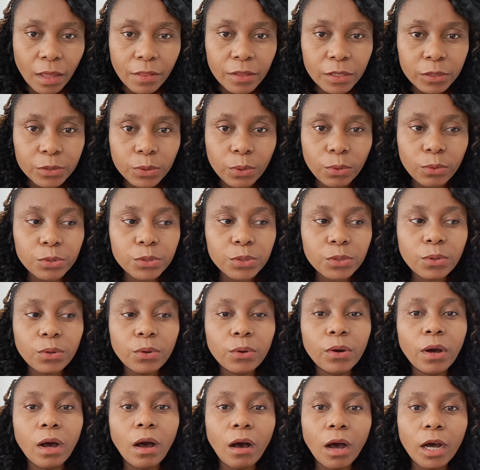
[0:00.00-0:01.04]
there's
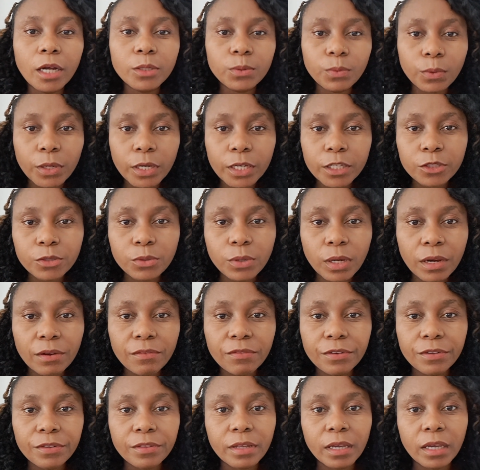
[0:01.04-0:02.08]
also hard work to
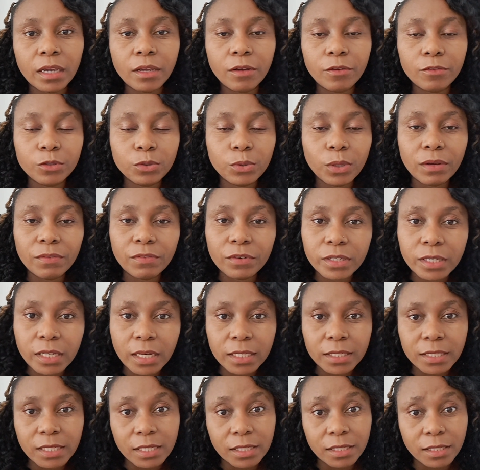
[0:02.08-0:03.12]
everything, to every
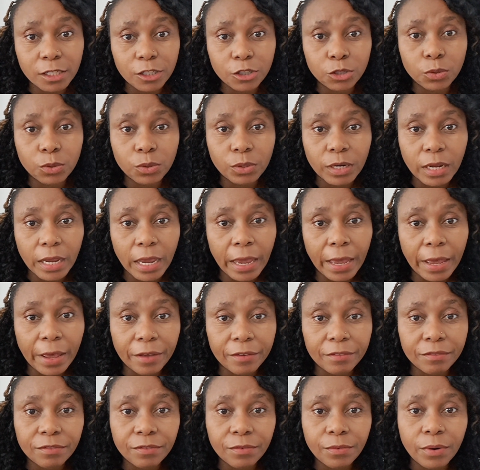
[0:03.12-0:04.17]
success that you're going to
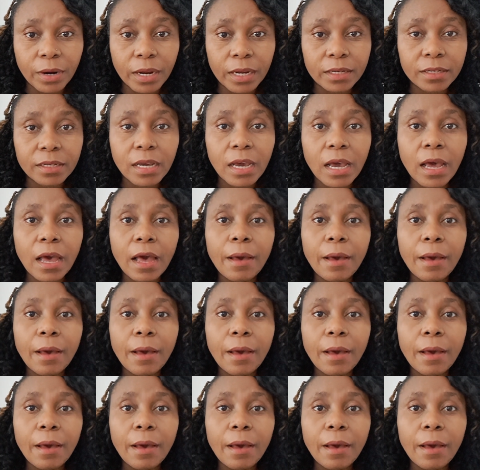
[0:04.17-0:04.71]
have, right?